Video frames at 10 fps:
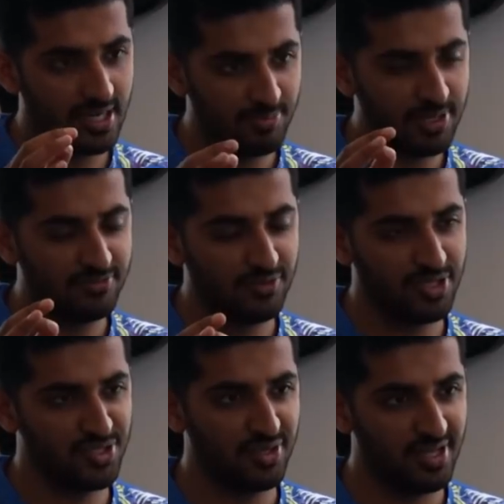in a Pink
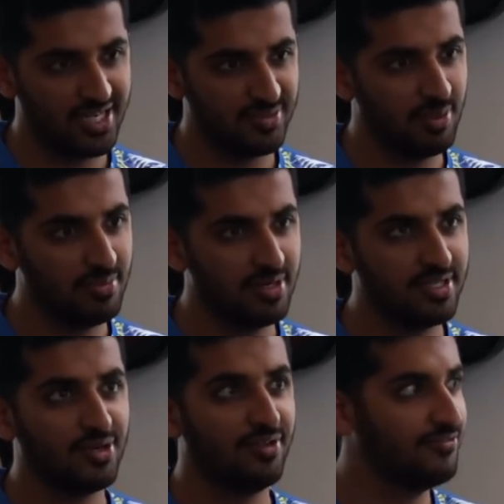Floyd song that I just remember.
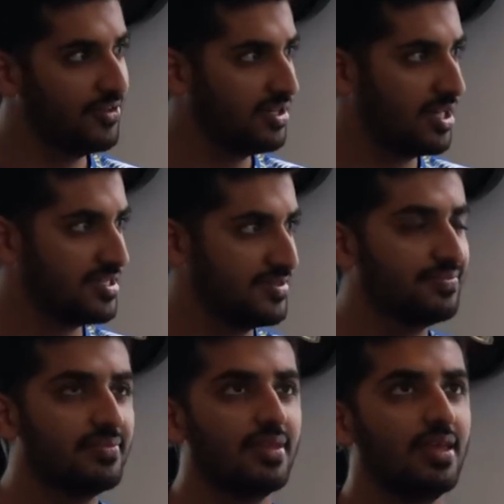It's called Fearless.
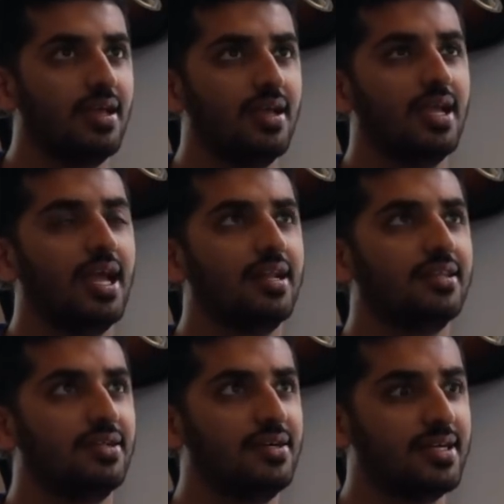And
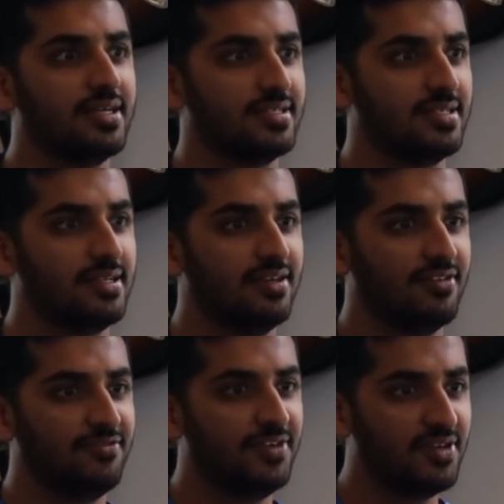the lyric is,
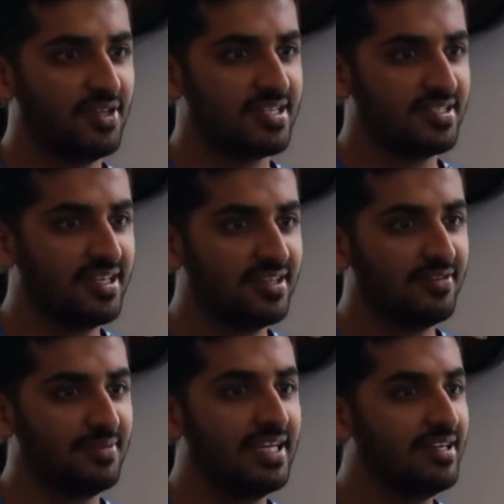fearlessly
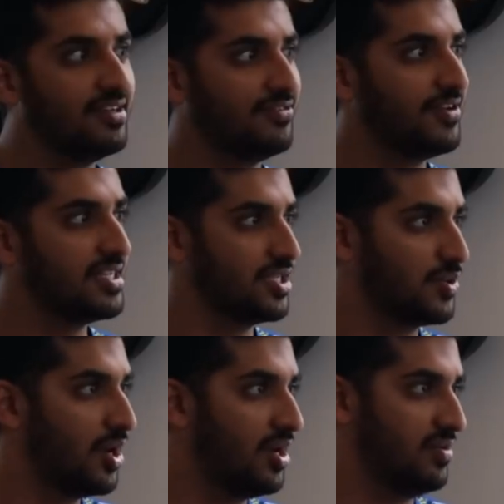the idiot faced the
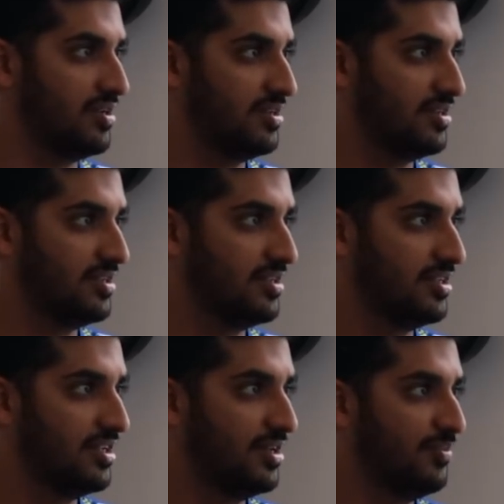crowd.
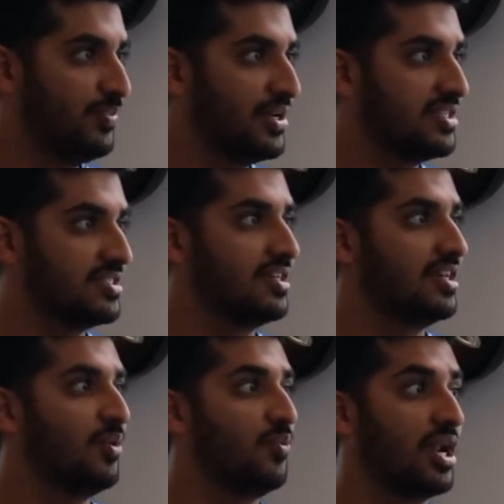Because
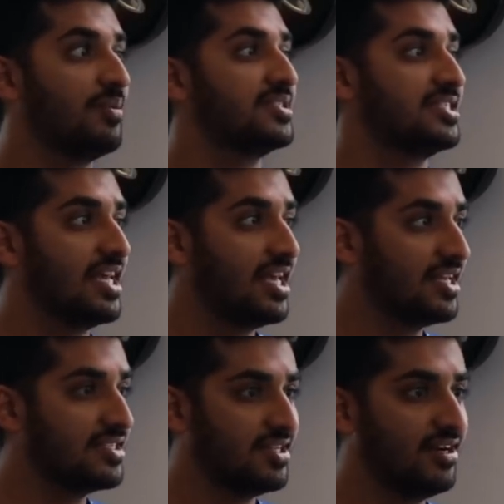when I'm
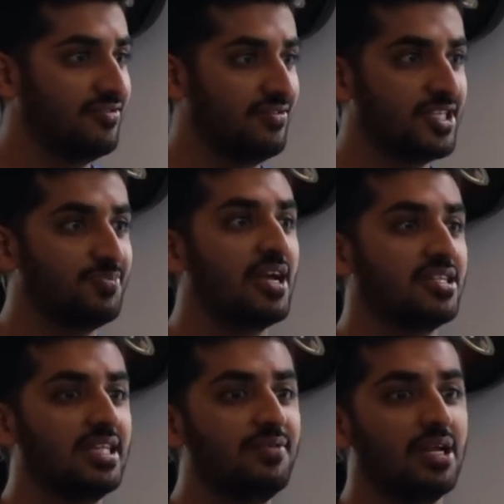saying stuff,
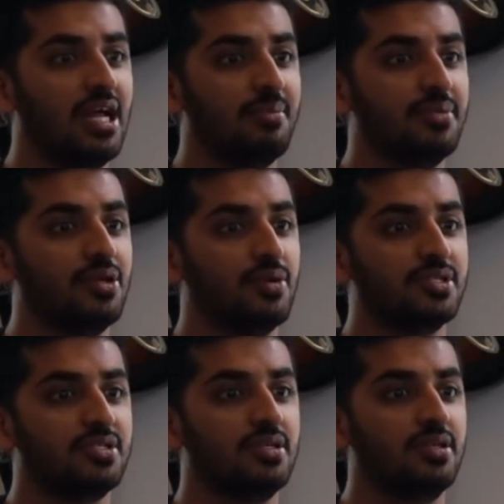especially when I'm, you know,
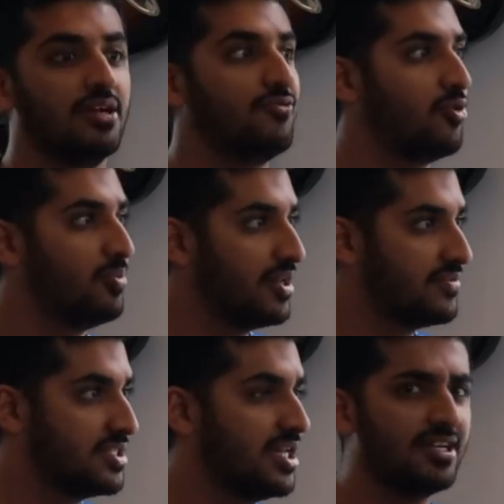still in a formative
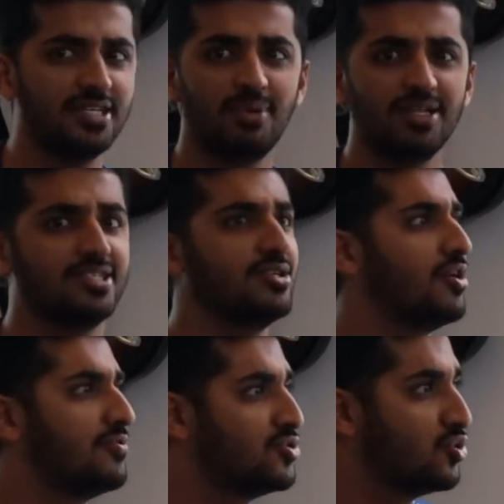stage, I mm-hmm. might say a
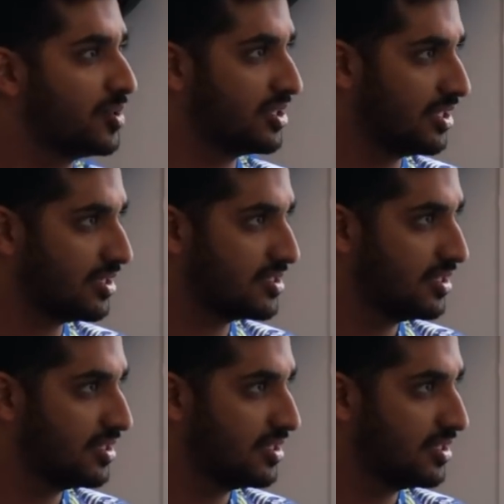lot of stupid things,